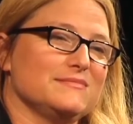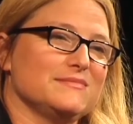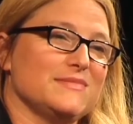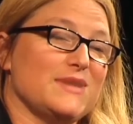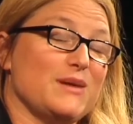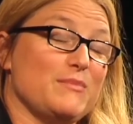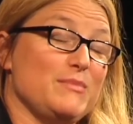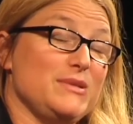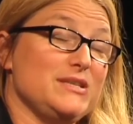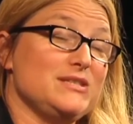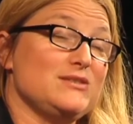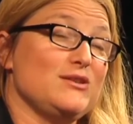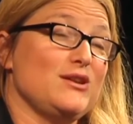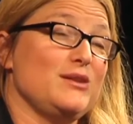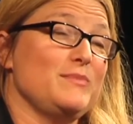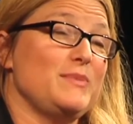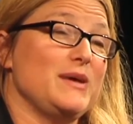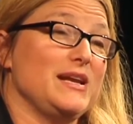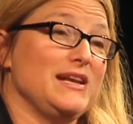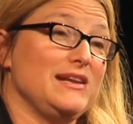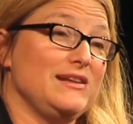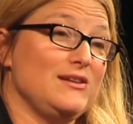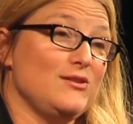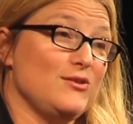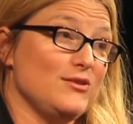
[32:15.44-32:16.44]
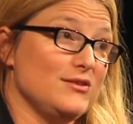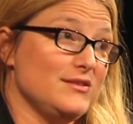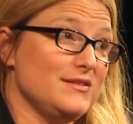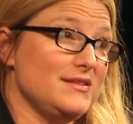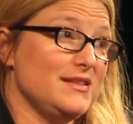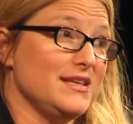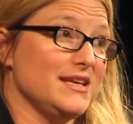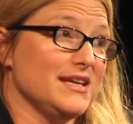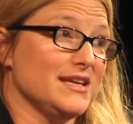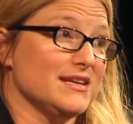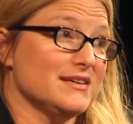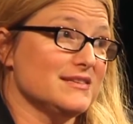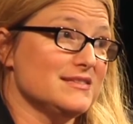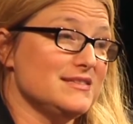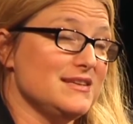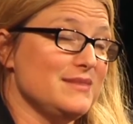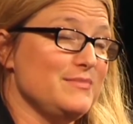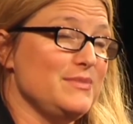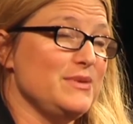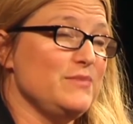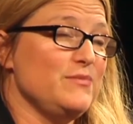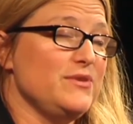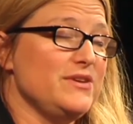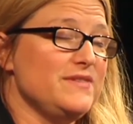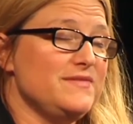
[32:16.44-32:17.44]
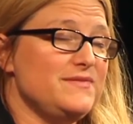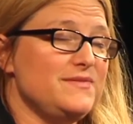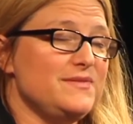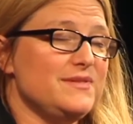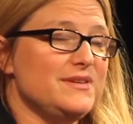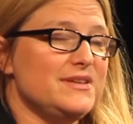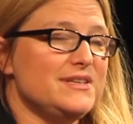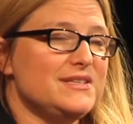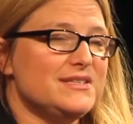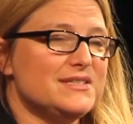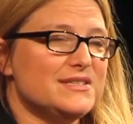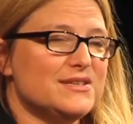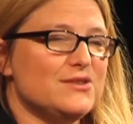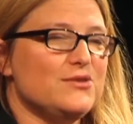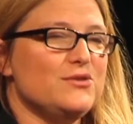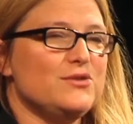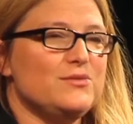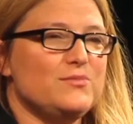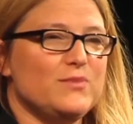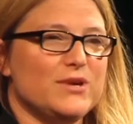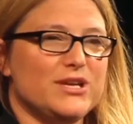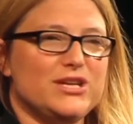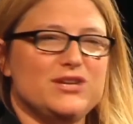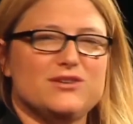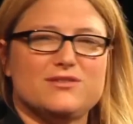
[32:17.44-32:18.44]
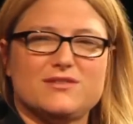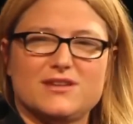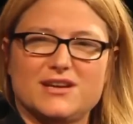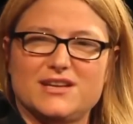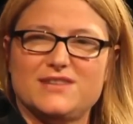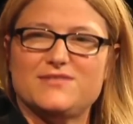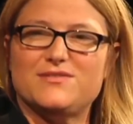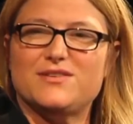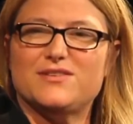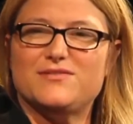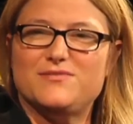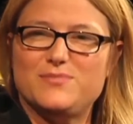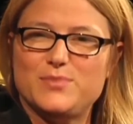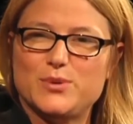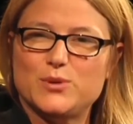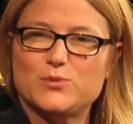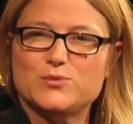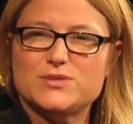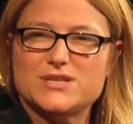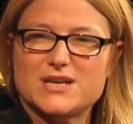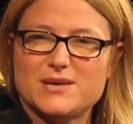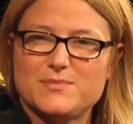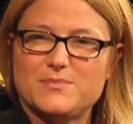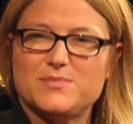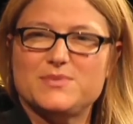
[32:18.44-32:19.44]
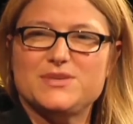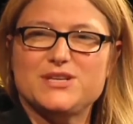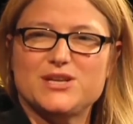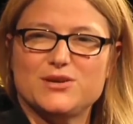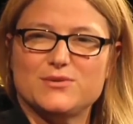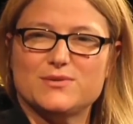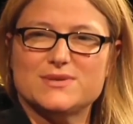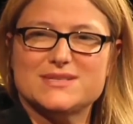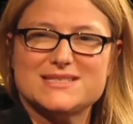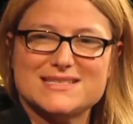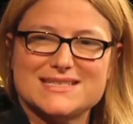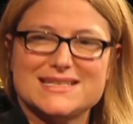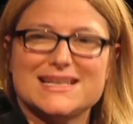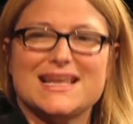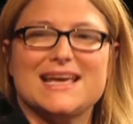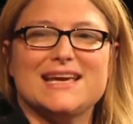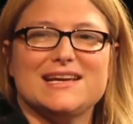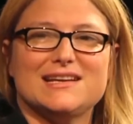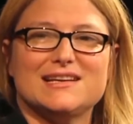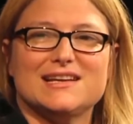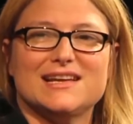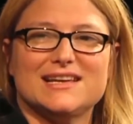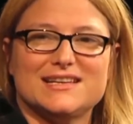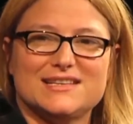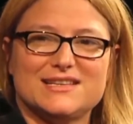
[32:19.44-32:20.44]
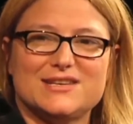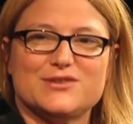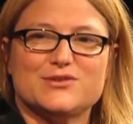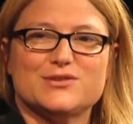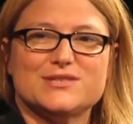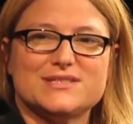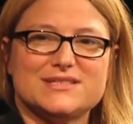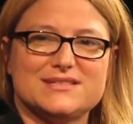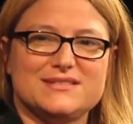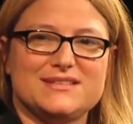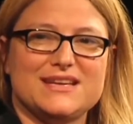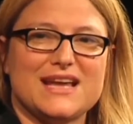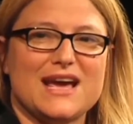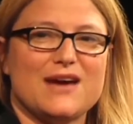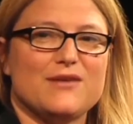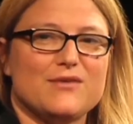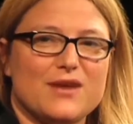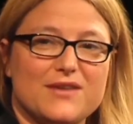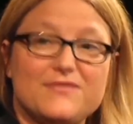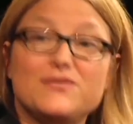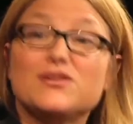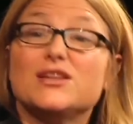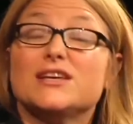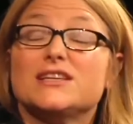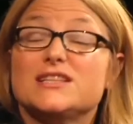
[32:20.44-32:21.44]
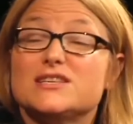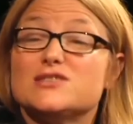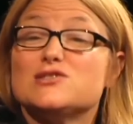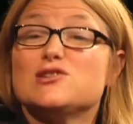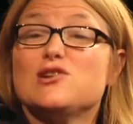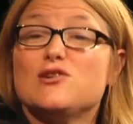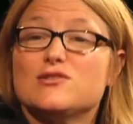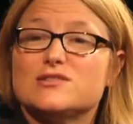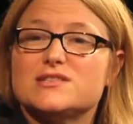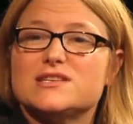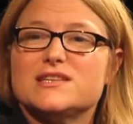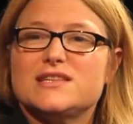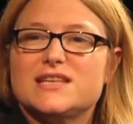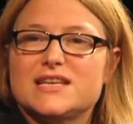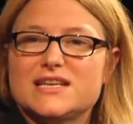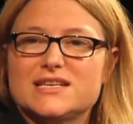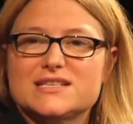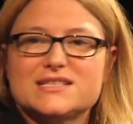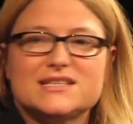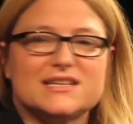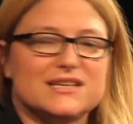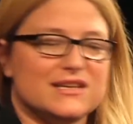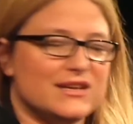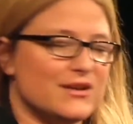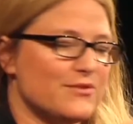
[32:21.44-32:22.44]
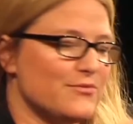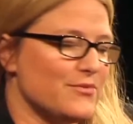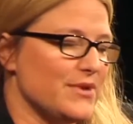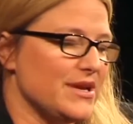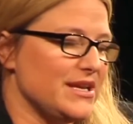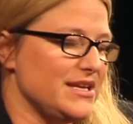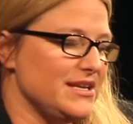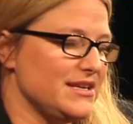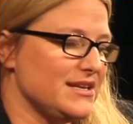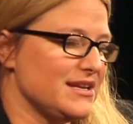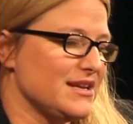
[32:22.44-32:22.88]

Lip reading: I'm excited about a lot of things. I mean, it's good when you kind of have built up, you know, a slate. Like I feel like there's lots of things that are ready